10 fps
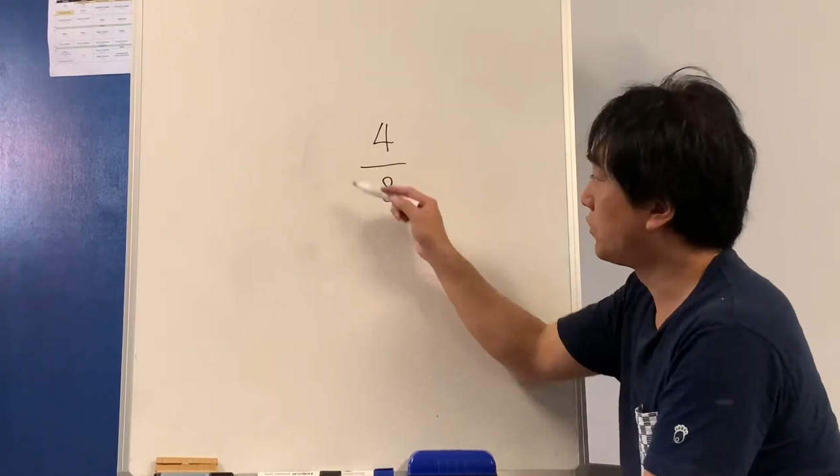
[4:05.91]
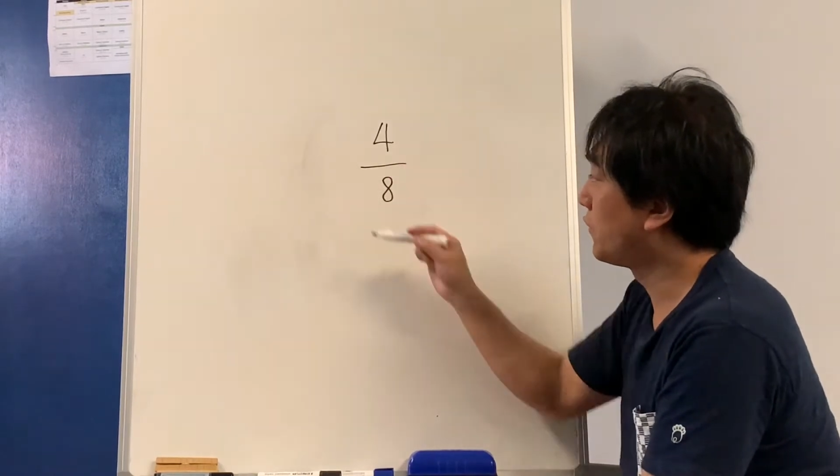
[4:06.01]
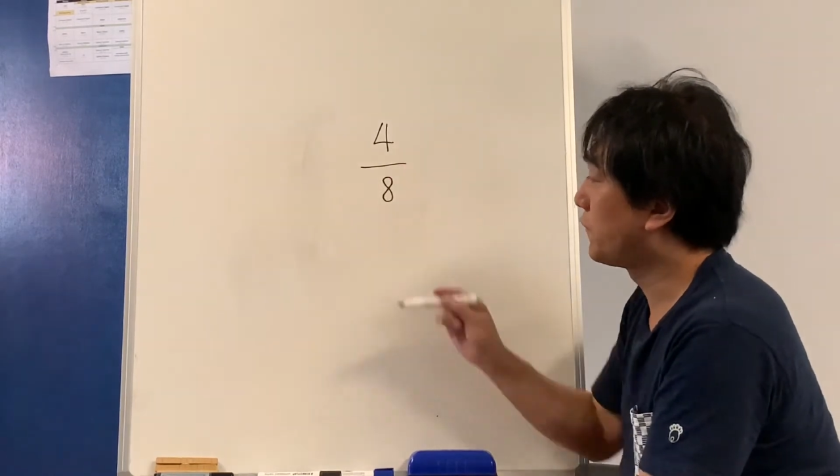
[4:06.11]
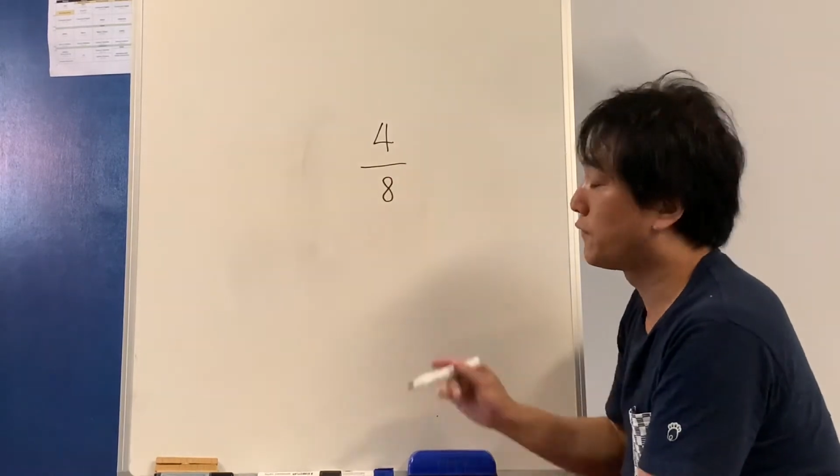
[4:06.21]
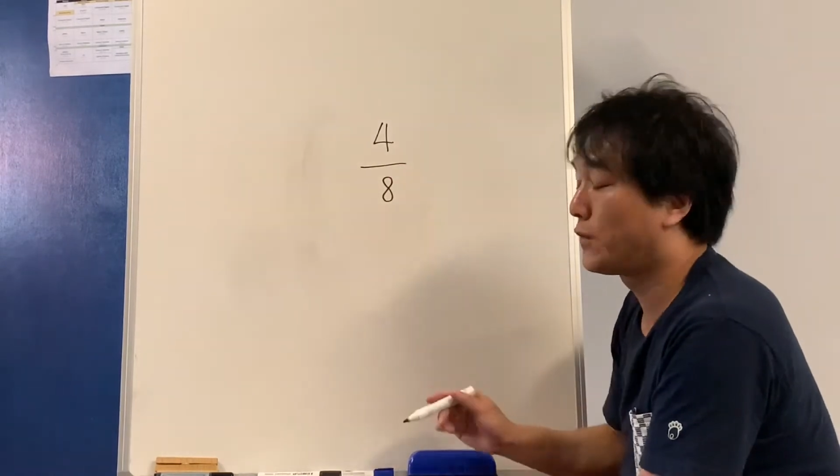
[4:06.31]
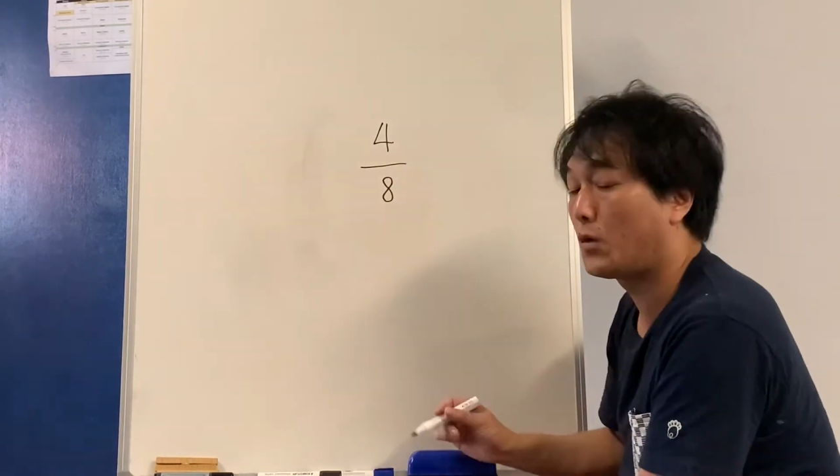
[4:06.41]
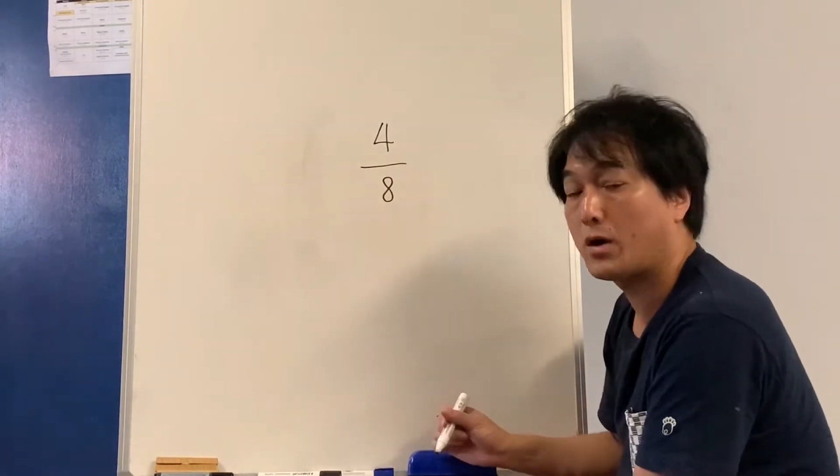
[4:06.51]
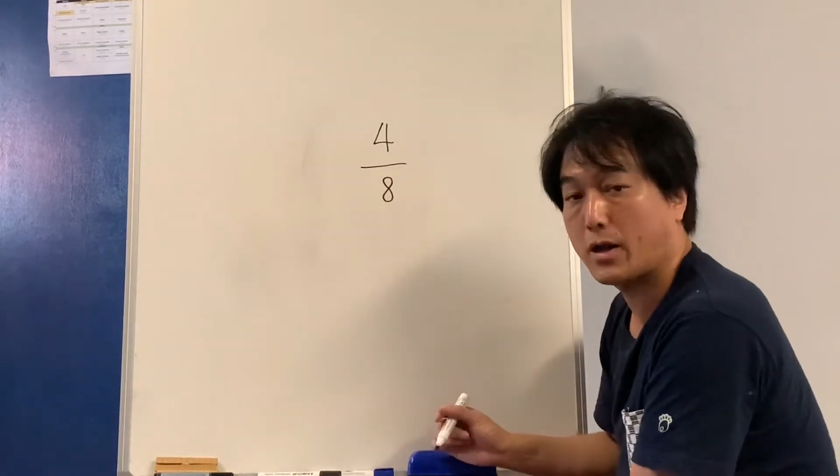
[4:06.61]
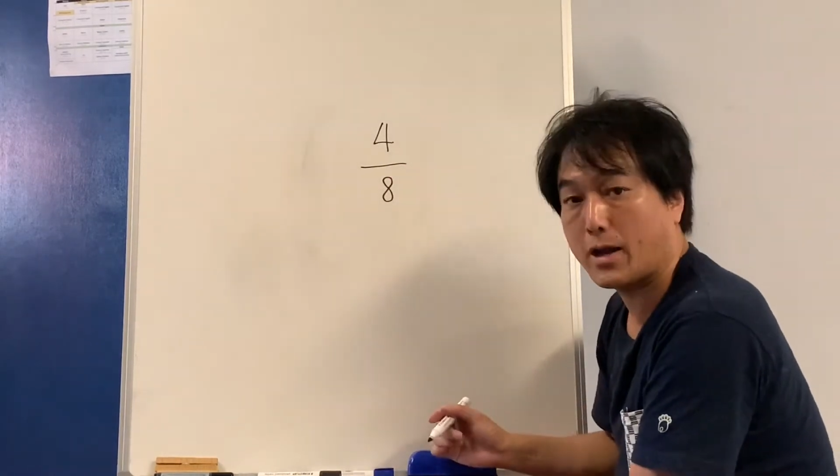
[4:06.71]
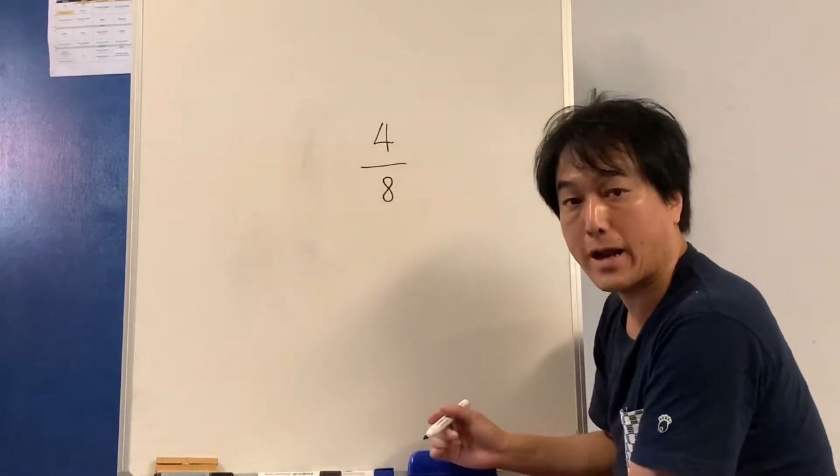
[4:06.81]

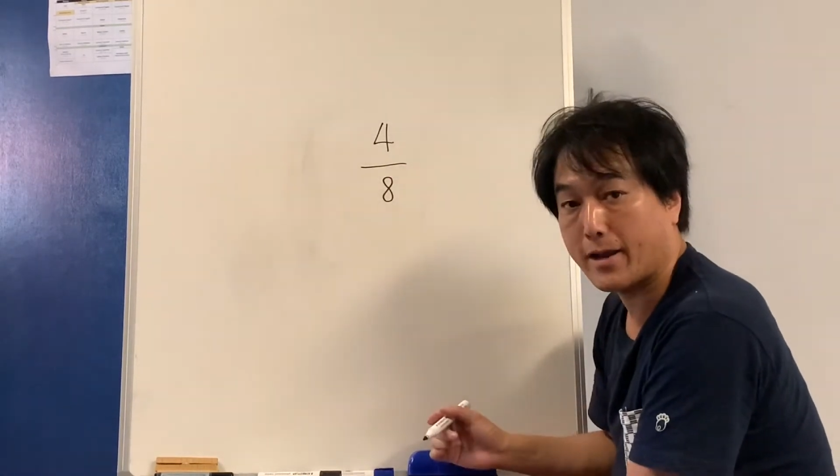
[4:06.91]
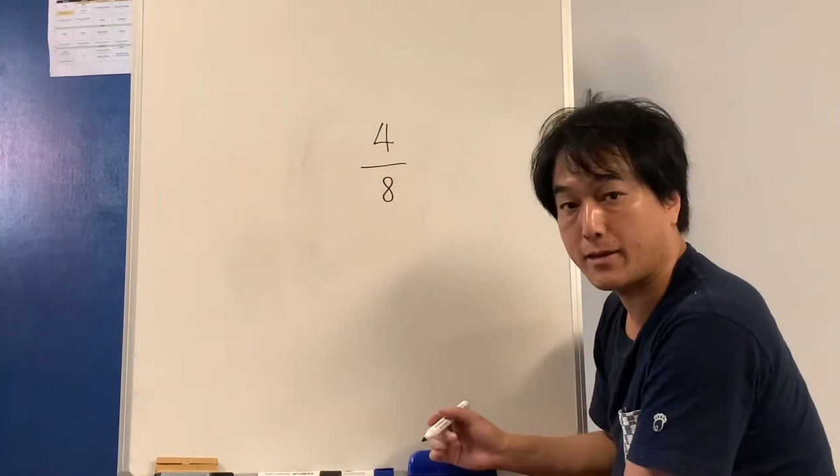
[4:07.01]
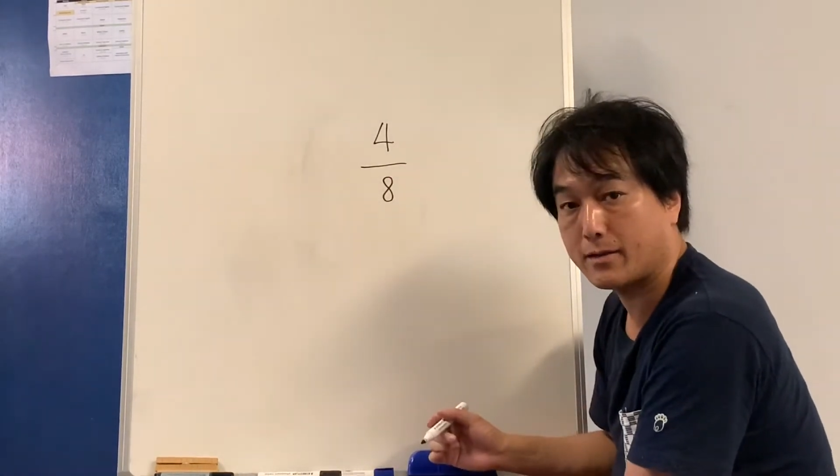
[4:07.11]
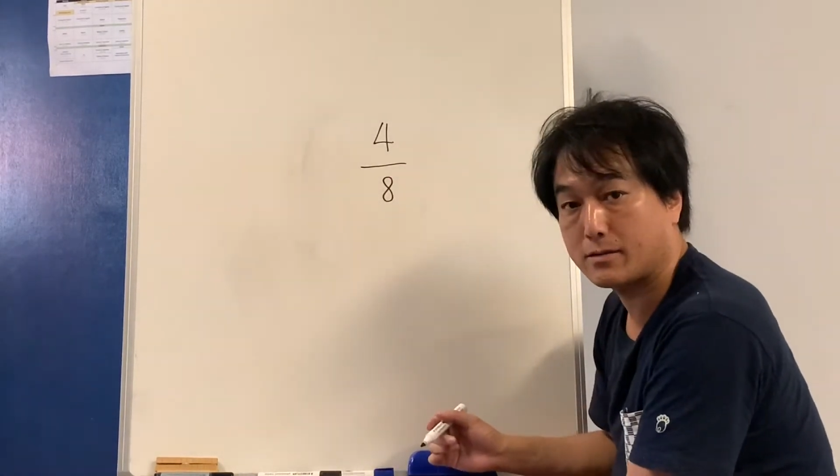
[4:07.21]
4/8.